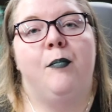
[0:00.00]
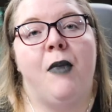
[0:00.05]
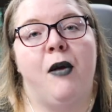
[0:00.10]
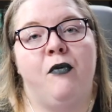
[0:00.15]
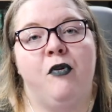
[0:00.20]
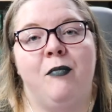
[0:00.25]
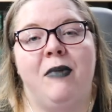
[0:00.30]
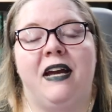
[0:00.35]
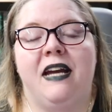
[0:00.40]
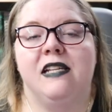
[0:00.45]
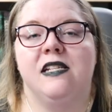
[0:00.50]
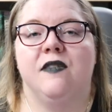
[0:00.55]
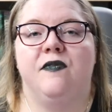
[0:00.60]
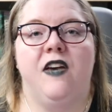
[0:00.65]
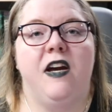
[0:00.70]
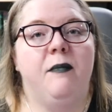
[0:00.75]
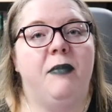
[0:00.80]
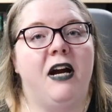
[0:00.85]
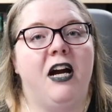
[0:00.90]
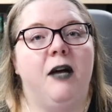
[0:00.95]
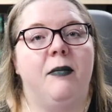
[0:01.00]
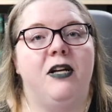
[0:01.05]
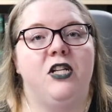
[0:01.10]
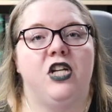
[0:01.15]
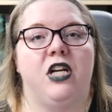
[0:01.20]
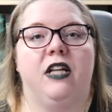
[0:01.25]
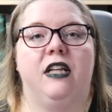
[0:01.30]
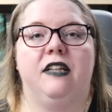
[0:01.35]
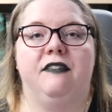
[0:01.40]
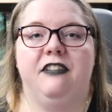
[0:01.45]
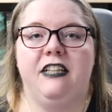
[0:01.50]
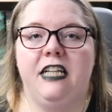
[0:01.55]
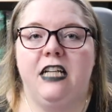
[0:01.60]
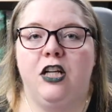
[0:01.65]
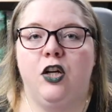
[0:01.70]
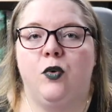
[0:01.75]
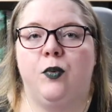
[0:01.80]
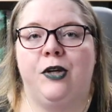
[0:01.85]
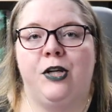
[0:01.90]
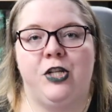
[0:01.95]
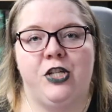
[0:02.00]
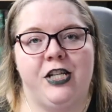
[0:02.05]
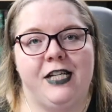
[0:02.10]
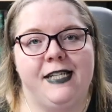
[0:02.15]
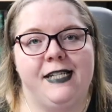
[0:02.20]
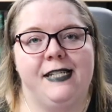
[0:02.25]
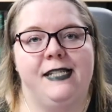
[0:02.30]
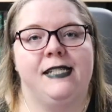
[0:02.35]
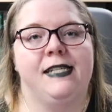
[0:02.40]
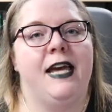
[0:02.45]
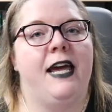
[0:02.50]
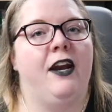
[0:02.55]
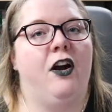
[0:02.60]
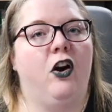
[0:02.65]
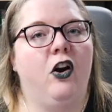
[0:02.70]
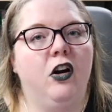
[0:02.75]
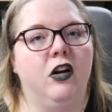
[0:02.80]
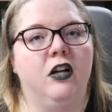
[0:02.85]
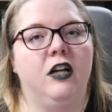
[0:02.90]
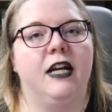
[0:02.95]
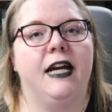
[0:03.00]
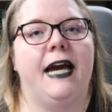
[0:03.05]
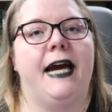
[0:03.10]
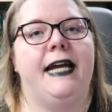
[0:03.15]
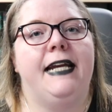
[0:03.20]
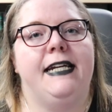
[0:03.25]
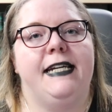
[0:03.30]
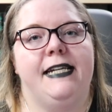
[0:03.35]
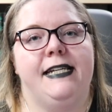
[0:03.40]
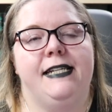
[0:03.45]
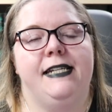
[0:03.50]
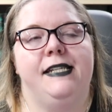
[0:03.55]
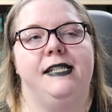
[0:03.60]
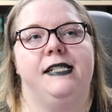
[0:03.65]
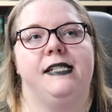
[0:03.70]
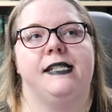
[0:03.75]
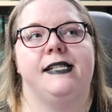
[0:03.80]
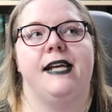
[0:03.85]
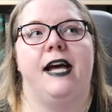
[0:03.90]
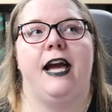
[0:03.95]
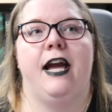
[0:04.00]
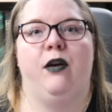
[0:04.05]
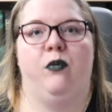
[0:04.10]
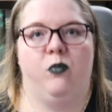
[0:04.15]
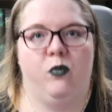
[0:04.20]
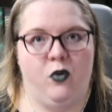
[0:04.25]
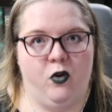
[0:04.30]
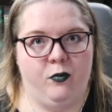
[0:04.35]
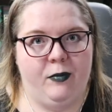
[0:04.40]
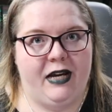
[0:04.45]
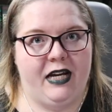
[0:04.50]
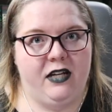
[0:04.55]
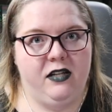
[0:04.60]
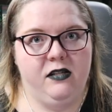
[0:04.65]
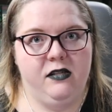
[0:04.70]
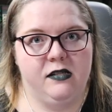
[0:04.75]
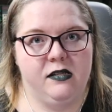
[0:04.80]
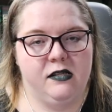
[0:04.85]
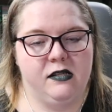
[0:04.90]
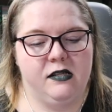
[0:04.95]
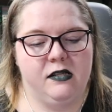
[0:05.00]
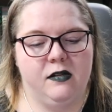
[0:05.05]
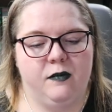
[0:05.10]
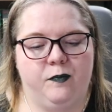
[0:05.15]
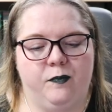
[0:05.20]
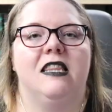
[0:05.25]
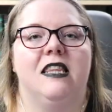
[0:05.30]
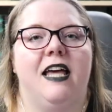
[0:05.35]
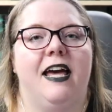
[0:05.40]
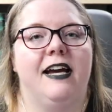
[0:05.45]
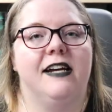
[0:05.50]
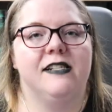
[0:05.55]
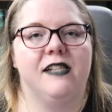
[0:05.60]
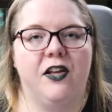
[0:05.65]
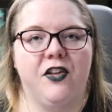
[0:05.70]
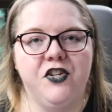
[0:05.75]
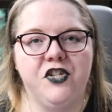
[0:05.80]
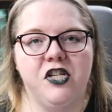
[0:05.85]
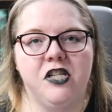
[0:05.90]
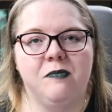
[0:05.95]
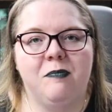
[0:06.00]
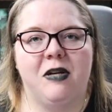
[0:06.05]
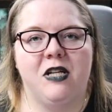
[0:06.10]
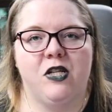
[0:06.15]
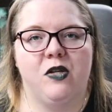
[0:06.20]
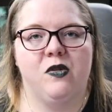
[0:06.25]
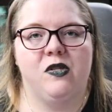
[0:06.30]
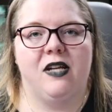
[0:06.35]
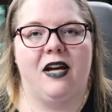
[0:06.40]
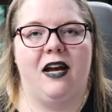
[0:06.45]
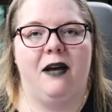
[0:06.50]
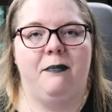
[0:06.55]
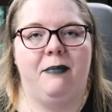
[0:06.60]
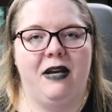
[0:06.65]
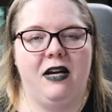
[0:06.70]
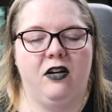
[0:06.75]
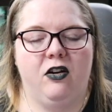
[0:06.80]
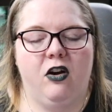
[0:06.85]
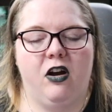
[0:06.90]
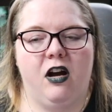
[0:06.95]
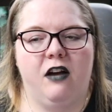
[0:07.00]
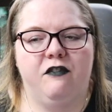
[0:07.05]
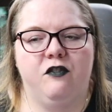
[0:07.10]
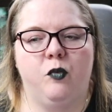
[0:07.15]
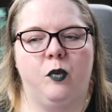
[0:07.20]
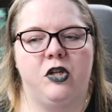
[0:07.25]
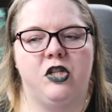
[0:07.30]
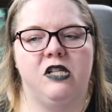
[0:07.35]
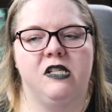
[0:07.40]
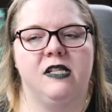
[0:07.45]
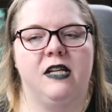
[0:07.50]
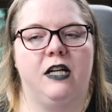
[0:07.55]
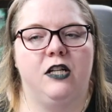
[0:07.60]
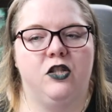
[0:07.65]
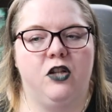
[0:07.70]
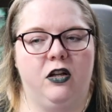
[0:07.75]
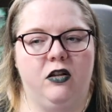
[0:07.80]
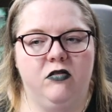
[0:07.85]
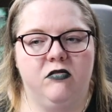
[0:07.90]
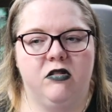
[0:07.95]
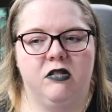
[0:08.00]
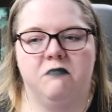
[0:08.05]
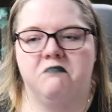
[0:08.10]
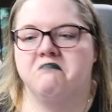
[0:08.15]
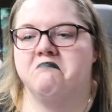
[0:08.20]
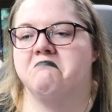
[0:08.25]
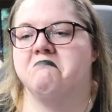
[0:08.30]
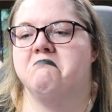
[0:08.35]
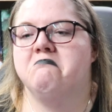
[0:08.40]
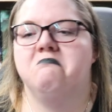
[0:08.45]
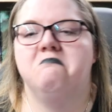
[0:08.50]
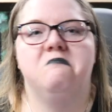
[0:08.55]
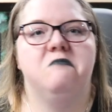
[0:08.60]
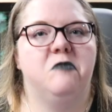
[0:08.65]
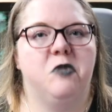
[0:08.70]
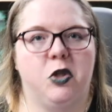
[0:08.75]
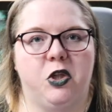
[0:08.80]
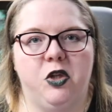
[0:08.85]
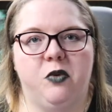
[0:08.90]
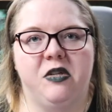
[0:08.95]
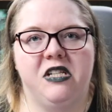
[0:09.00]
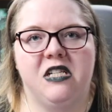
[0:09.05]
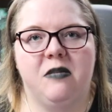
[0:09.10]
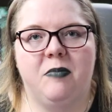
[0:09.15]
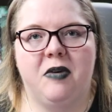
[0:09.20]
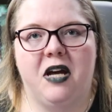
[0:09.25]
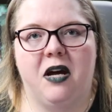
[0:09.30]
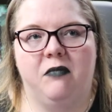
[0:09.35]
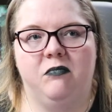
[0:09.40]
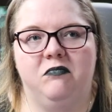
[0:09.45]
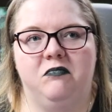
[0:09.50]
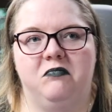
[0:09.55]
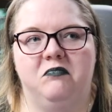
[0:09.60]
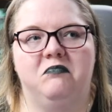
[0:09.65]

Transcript: My Roommate is a Vampire by Jenna Levine, which is an ARC and is a romance. The Hexologist by Josiah Bancroft, which is an adult. Don't know what it's about.